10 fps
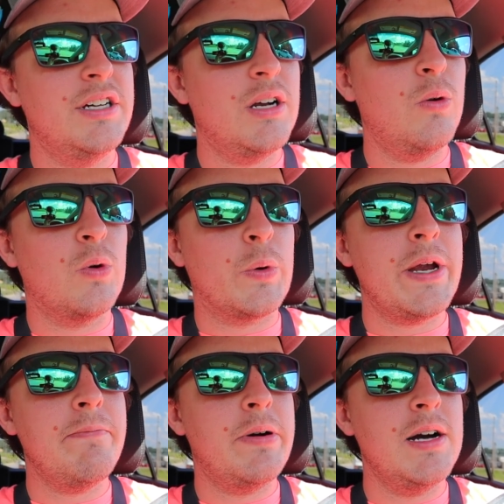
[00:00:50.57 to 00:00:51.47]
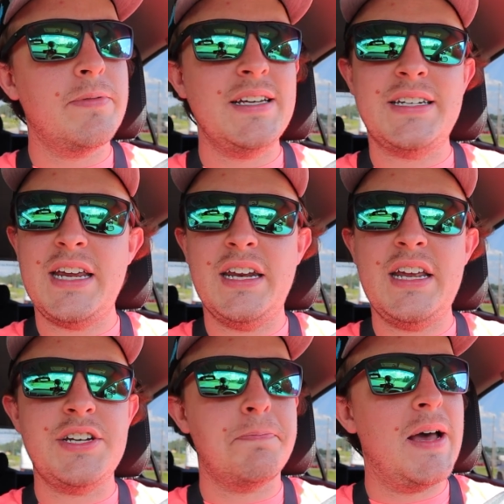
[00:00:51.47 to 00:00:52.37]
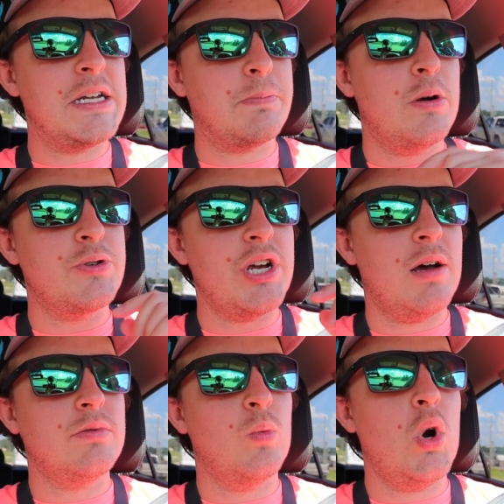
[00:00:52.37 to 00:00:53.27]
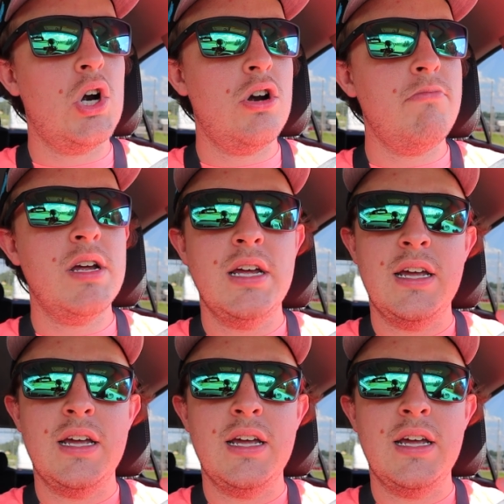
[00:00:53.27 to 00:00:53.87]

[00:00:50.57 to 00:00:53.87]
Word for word: Good old green pumpkin 10 inch Bass Pro Shops worm